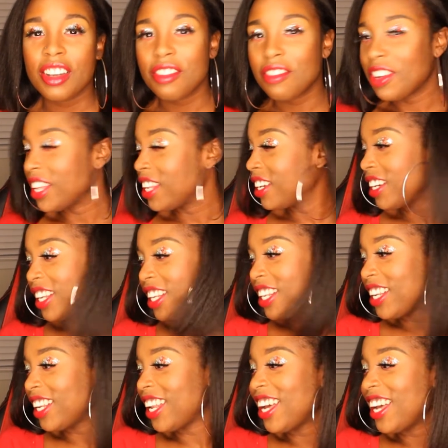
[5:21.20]
La
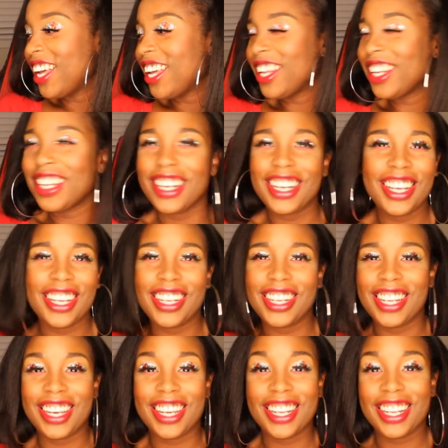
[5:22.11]
la la la
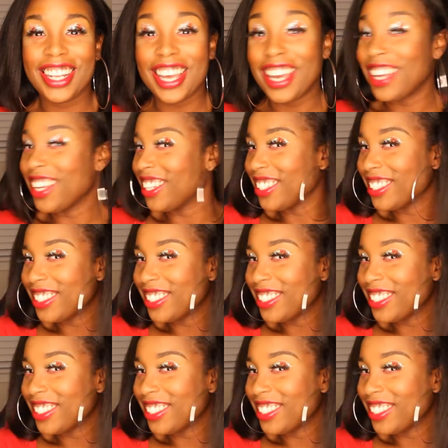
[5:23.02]
la la.